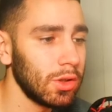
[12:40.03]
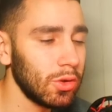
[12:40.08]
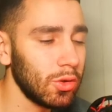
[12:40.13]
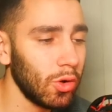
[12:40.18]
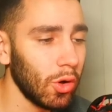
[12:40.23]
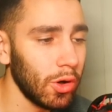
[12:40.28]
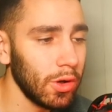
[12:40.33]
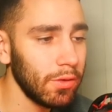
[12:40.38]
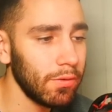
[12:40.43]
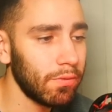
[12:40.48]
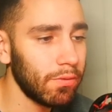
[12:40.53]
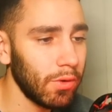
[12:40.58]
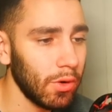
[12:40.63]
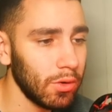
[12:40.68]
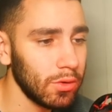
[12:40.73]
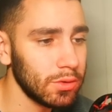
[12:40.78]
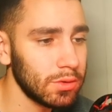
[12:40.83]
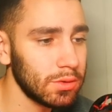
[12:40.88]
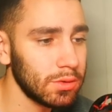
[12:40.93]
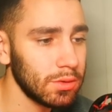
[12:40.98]
going
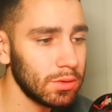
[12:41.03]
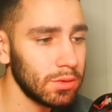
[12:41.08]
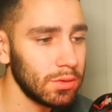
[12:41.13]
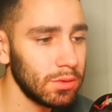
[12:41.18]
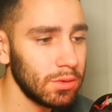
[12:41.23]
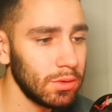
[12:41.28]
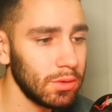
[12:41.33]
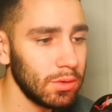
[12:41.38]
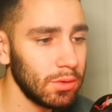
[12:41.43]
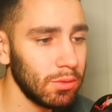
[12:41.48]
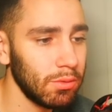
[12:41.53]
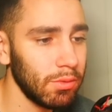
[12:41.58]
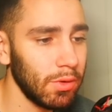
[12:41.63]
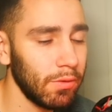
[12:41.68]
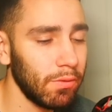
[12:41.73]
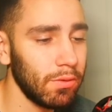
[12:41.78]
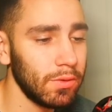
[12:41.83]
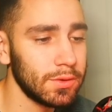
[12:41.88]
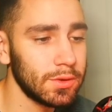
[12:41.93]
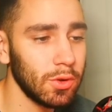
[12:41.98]
first
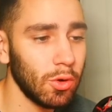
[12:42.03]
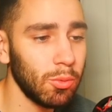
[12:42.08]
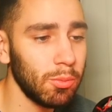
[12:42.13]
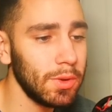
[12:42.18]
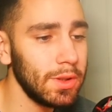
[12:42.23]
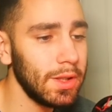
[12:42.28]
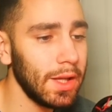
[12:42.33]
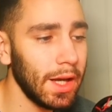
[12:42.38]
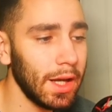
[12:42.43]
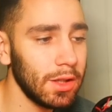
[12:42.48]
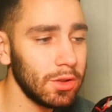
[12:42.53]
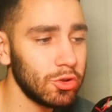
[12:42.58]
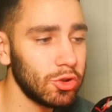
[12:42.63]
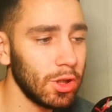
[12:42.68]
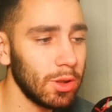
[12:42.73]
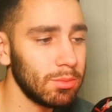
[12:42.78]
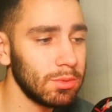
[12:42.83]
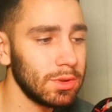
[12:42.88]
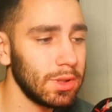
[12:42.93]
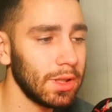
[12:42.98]
with so many hand
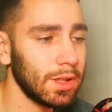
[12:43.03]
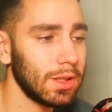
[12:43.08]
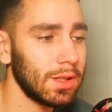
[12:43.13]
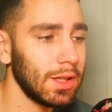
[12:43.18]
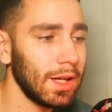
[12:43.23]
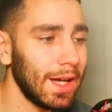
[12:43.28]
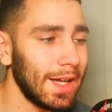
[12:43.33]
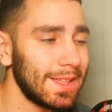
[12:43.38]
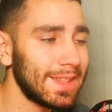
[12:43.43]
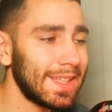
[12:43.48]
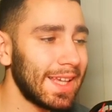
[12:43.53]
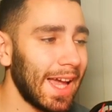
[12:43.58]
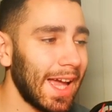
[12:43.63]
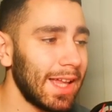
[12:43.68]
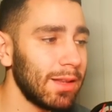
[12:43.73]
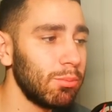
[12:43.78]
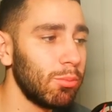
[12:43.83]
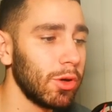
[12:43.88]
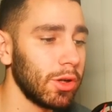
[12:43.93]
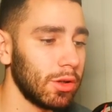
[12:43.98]
traps, like, it
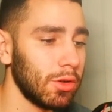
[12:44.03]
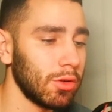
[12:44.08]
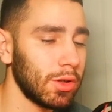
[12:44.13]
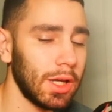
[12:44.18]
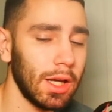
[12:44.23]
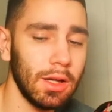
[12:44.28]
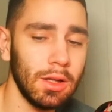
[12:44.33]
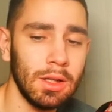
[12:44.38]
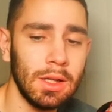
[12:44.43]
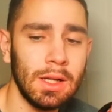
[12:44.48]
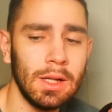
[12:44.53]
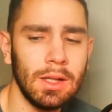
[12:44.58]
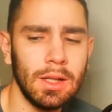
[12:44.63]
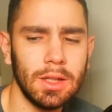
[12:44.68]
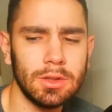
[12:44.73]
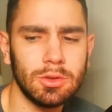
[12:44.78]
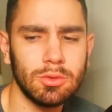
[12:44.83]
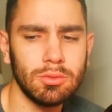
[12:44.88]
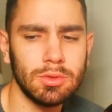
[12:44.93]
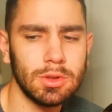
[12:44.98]
can break. Okay,
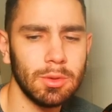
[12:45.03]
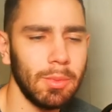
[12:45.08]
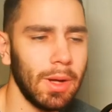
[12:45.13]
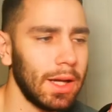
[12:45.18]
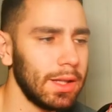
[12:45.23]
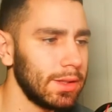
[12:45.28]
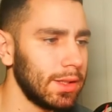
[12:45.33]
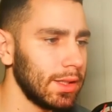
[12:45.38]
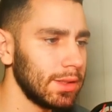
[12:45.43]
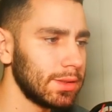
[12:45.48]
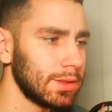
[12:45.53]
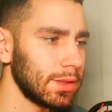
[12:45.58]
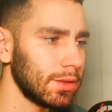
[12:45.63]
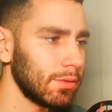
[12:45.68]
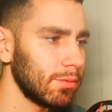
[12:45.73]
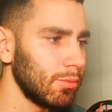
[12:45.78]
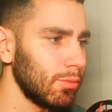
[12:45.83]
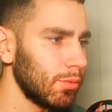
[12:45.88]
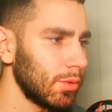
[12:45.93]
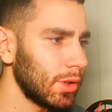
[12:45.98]
let's do some hand
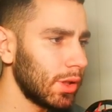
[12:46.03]
testing. We